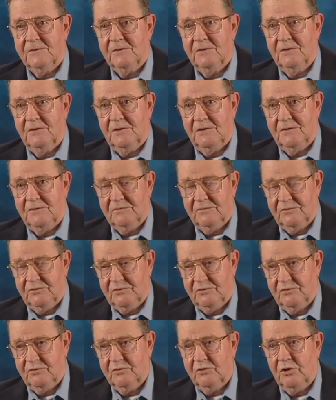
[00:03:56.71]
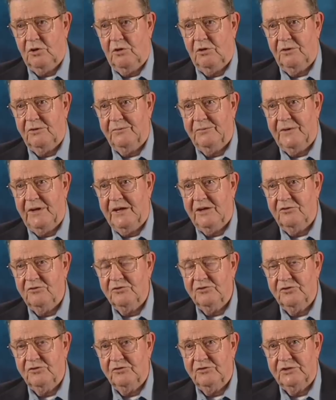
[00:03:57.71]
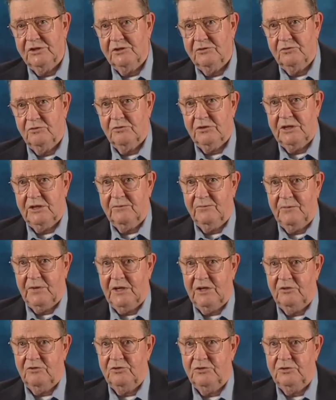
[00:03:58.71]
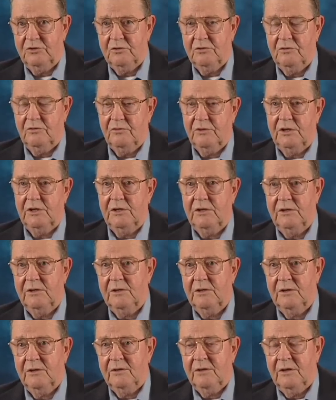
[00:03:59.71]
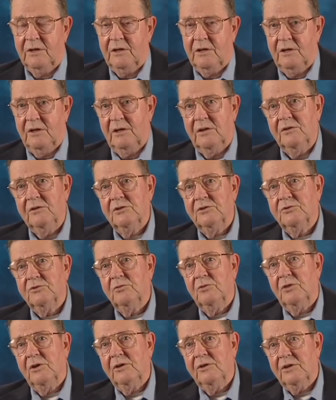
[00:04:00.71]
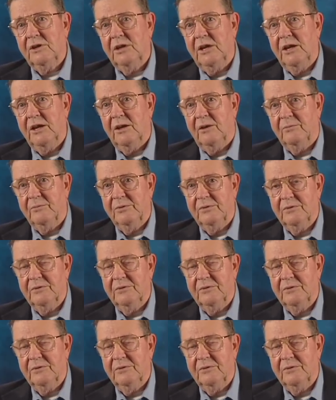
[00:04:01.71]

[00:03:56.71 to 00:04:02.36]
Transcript: uh, called the fighters and says, "Okay, fighters, you go in and, and destroy the camp